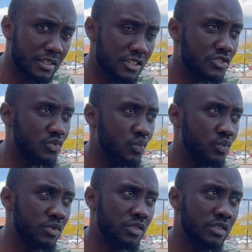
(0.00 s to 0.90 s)
Because
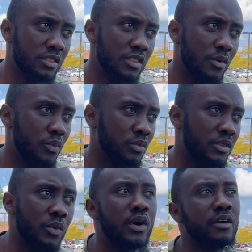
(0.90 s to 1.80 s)

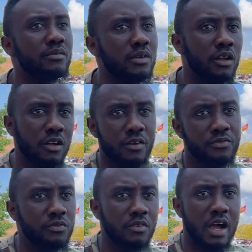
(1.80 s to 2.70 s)
there were a lot of
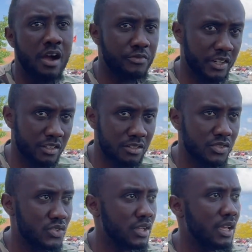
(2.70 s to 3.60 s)

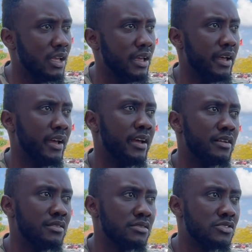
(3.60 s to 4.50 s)
Africans
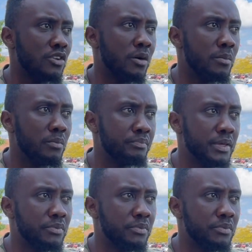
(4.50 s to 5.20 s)
and some